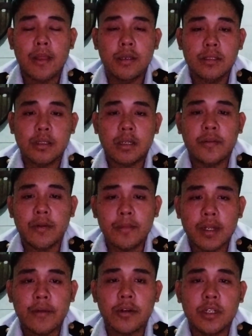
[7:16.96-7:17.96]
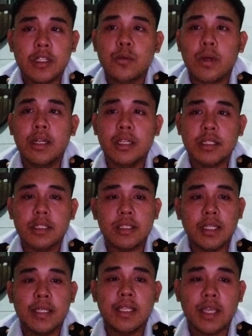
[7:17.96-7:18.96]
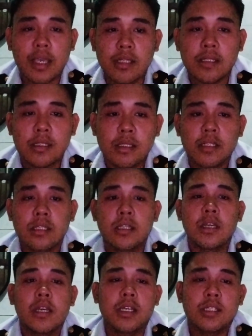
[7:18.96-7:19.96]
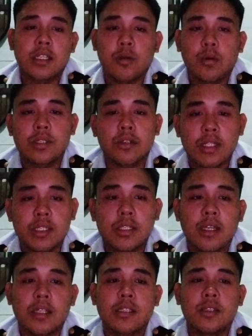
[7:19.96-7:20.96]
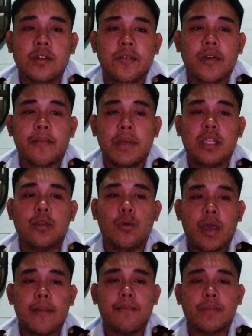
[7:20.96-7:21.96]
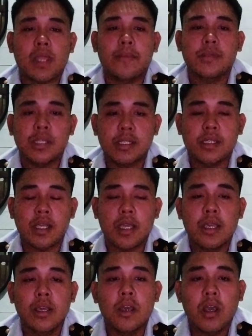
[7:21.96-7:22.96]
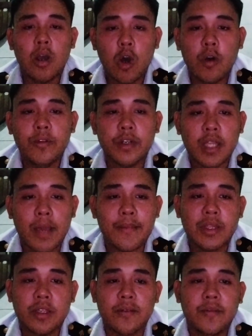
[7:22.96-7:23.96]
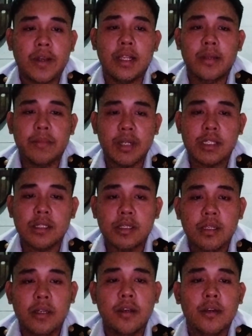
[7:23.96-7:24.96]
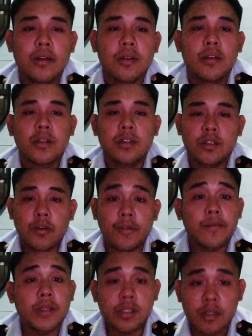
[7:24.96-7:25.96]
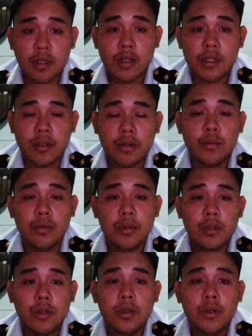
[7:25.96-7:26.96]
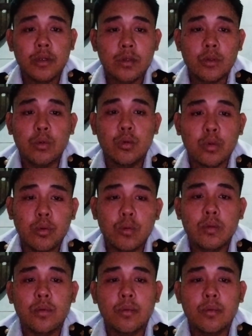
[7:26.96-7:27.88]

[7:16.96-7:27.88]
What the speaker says: So the formula for this one is TTS is equals to distance from E to M times 60 over time interval in minutes. So from the scenario, 2.0